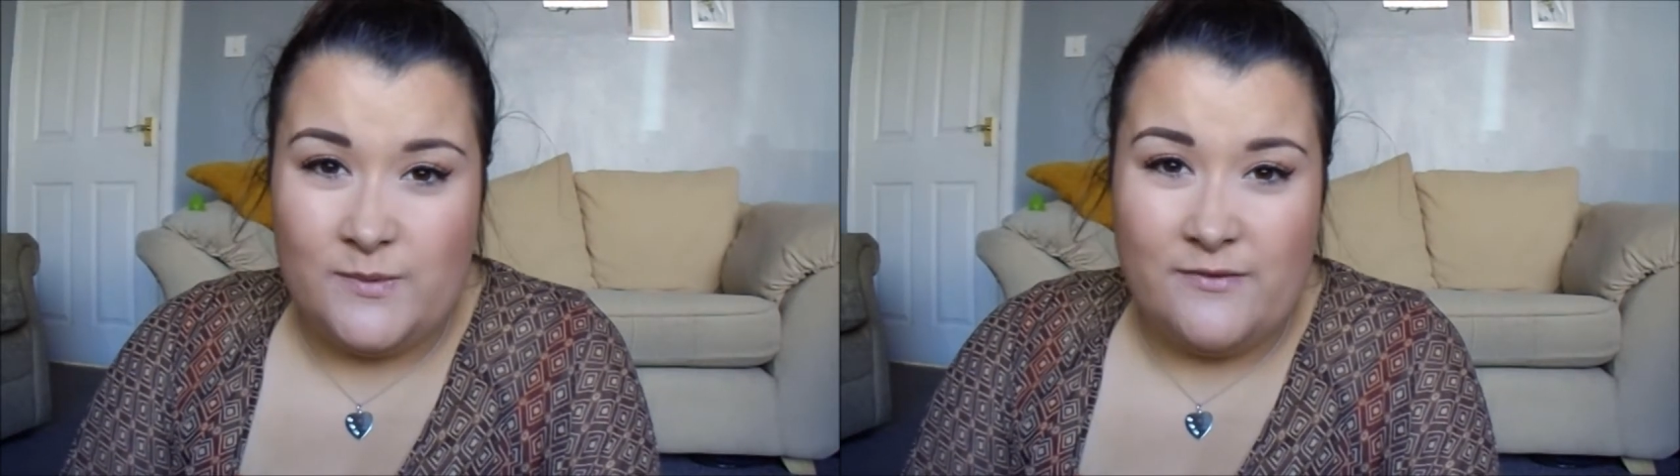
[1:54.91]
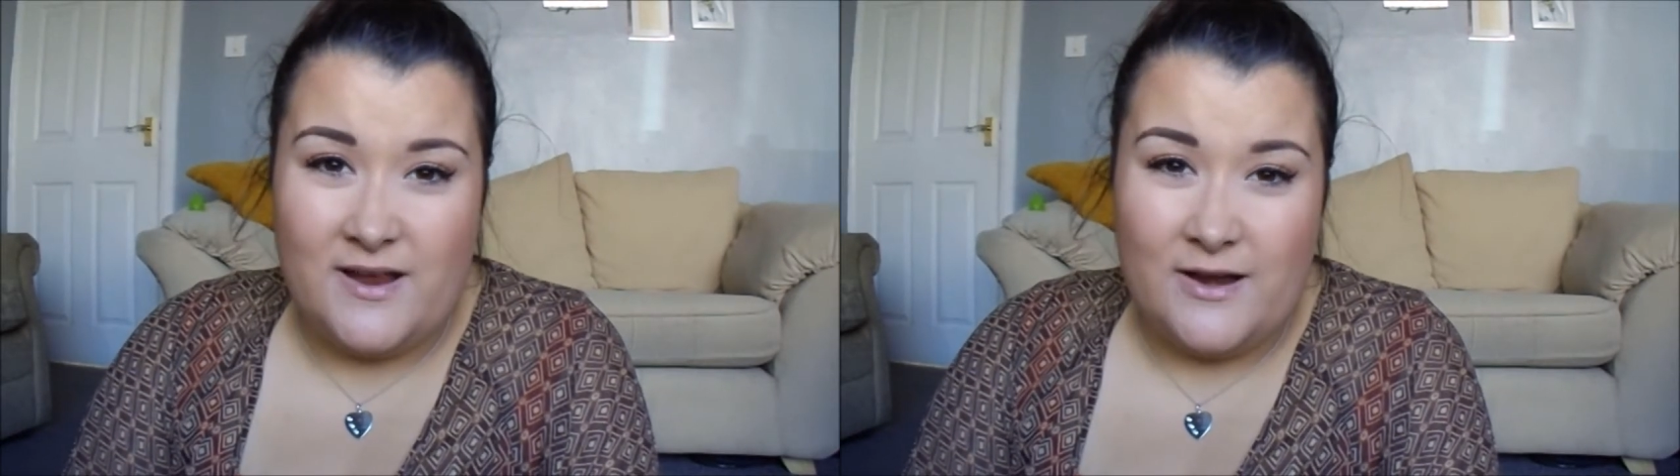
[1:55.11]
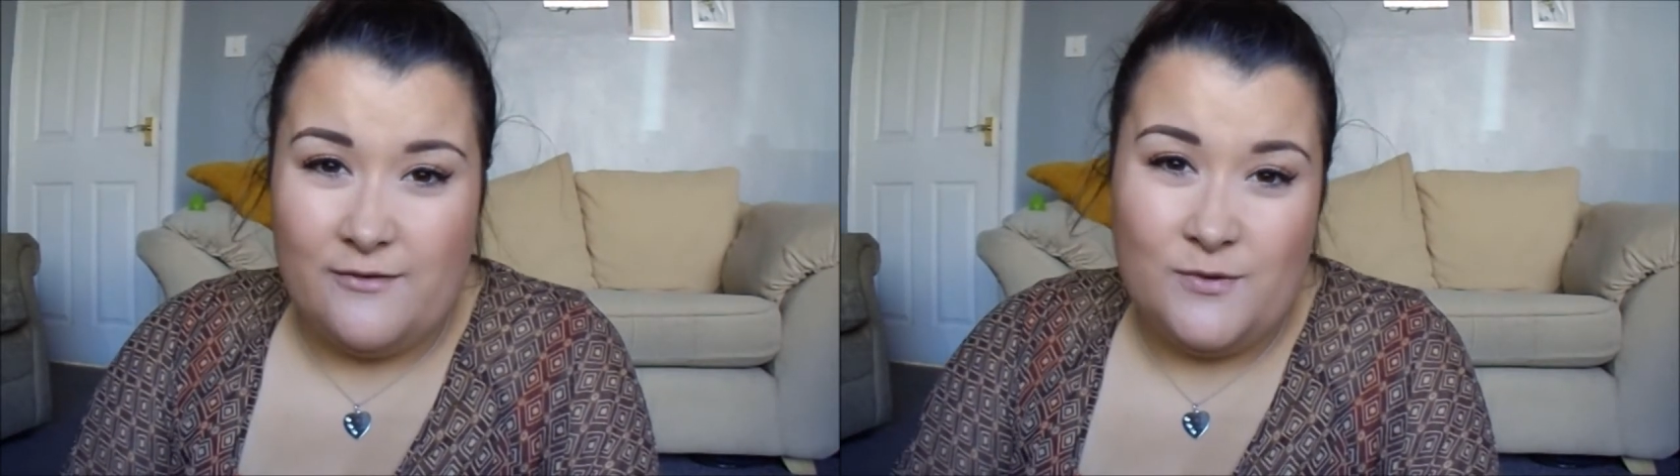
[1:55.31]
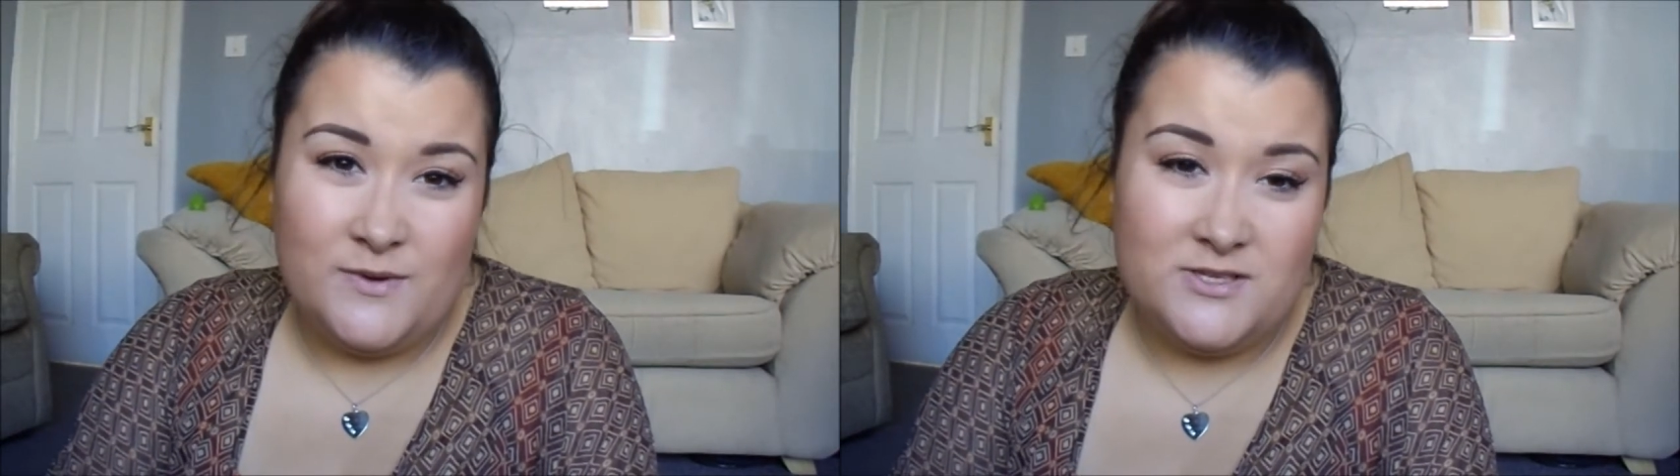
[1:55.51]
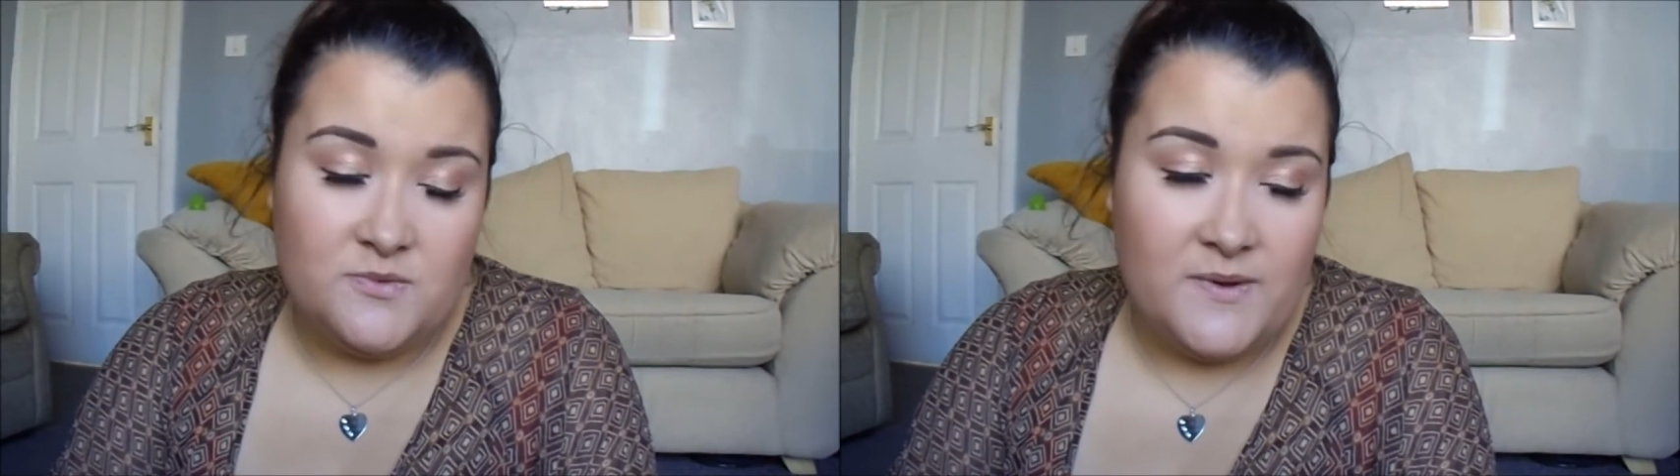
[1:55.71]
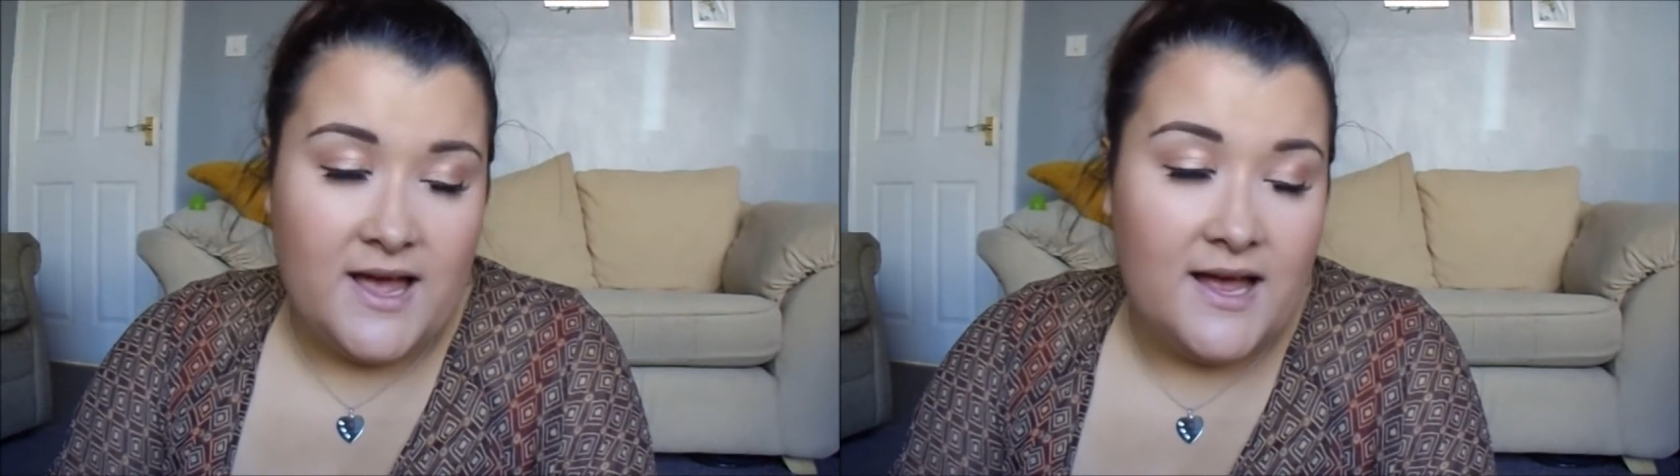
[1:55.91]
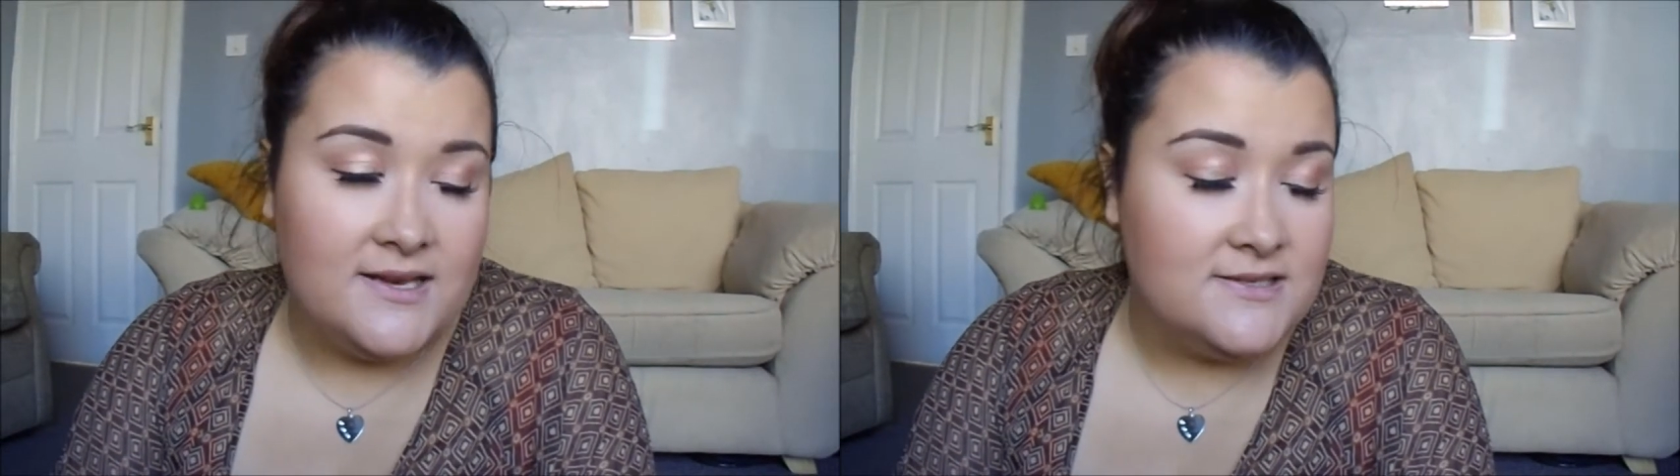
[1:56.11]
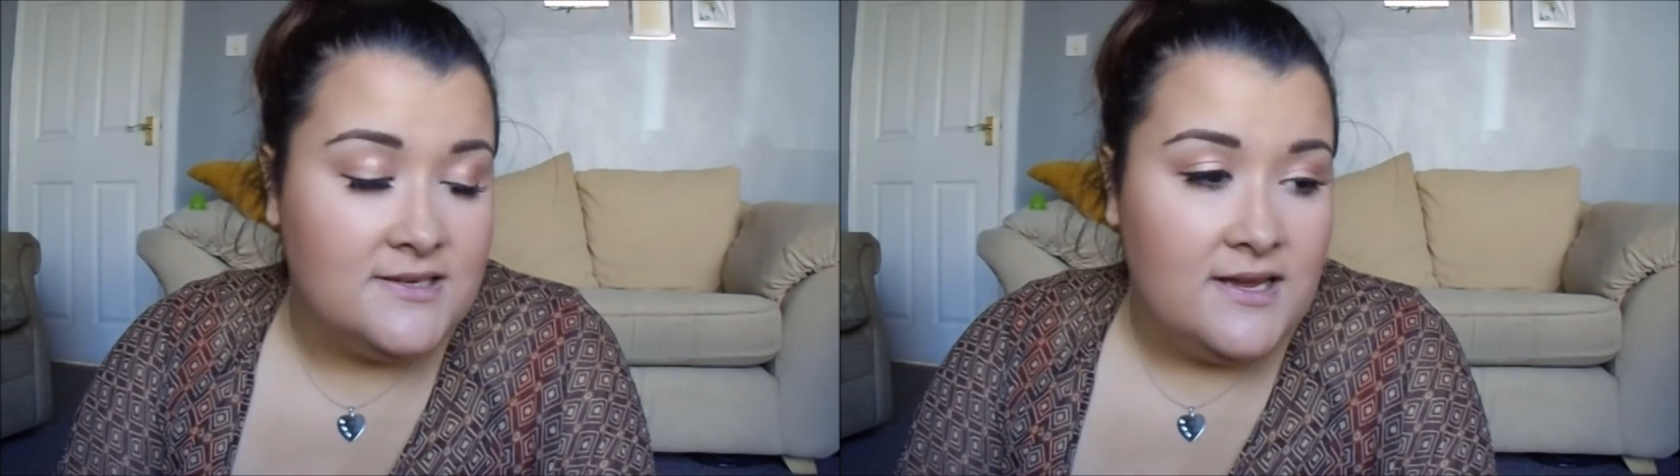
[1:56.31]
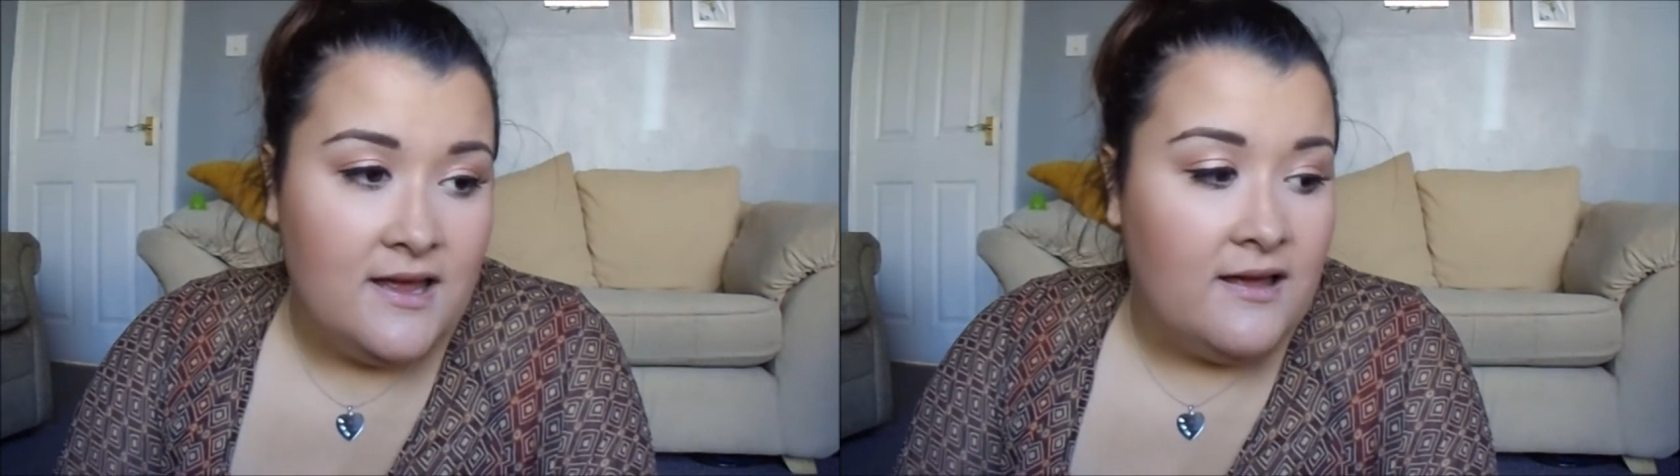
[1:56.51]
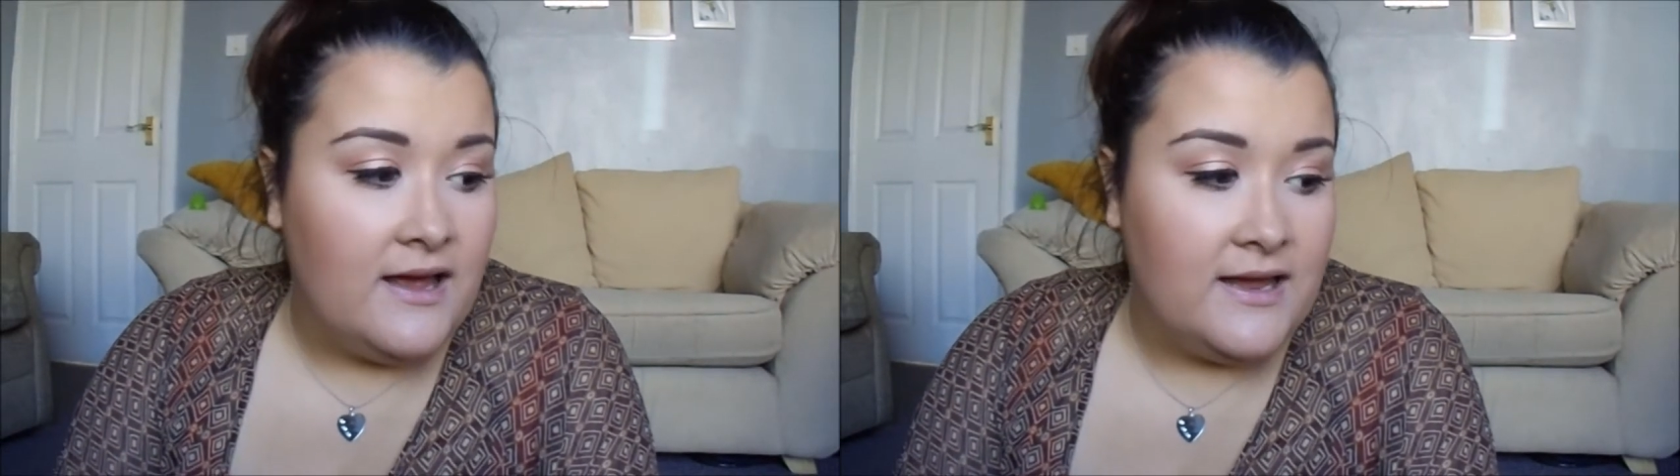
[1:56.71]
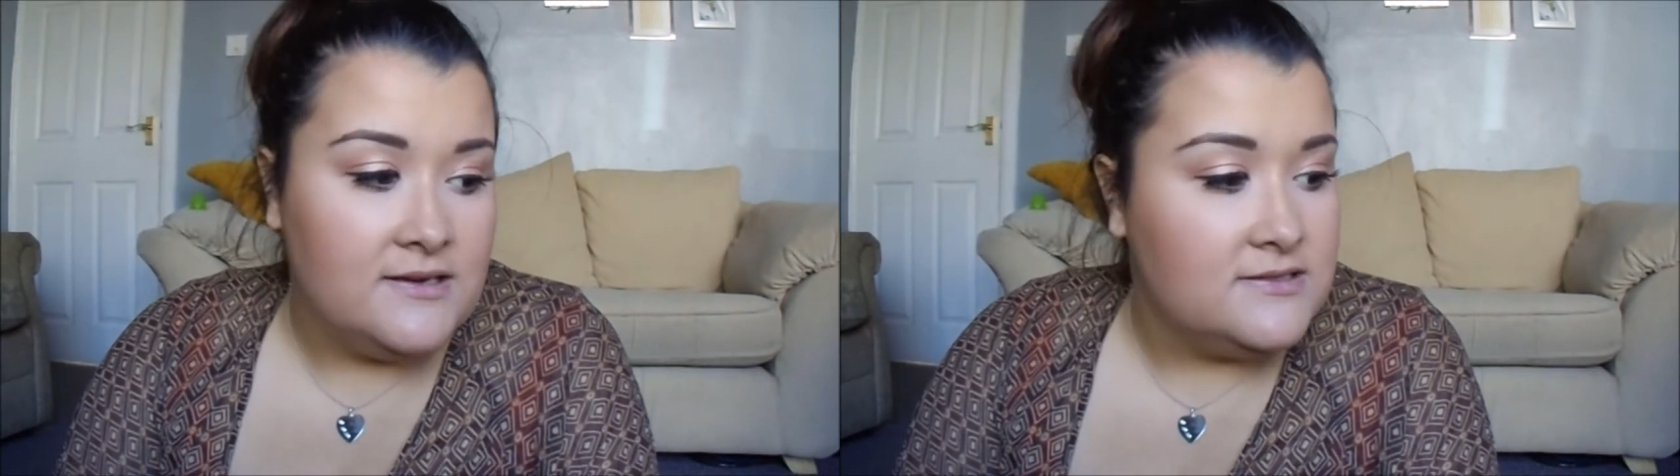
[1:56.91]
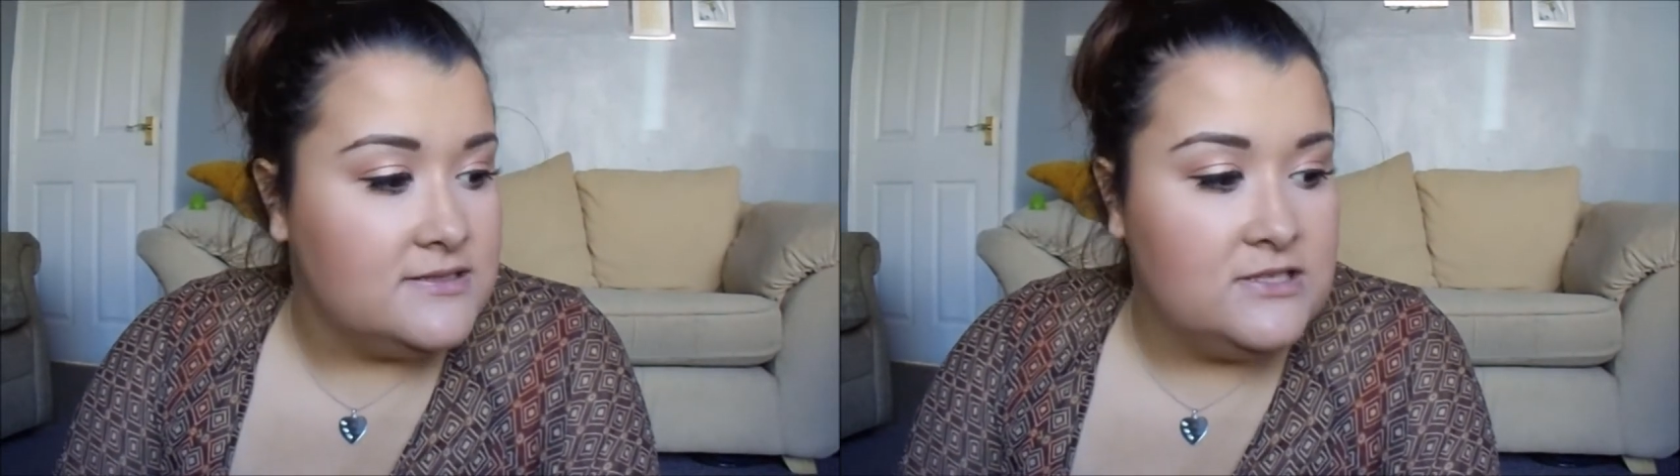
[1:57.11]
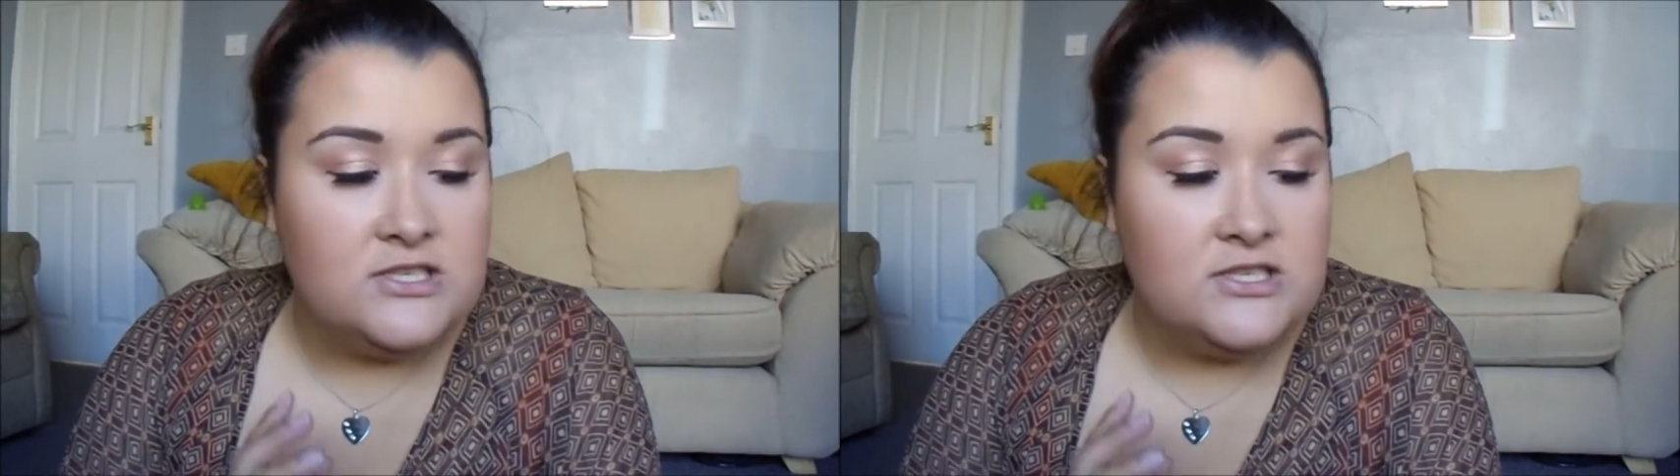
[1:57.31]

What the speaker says: we ran out of the ones that we had, and